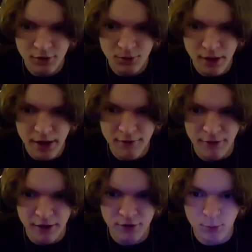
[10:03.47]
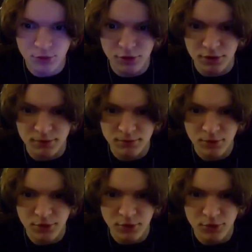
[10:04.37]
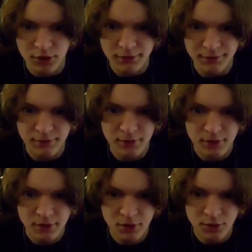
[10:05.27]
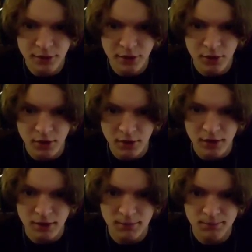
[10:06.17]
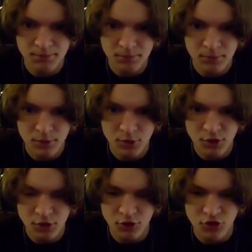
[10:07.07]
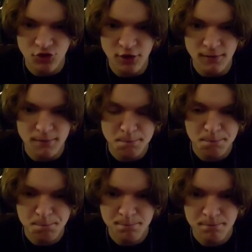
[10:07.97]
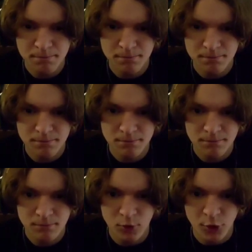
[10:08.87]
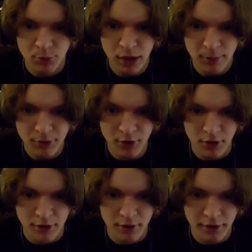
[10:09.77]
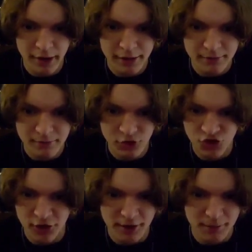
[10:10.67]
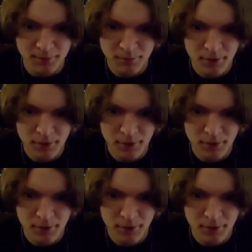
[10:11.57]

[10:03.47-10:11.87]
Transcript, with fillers: You, hey, Foxy, what's good? You think you're tough? You think you're all, um... You think you're the shit? Well, you probably are. Alright, just saying.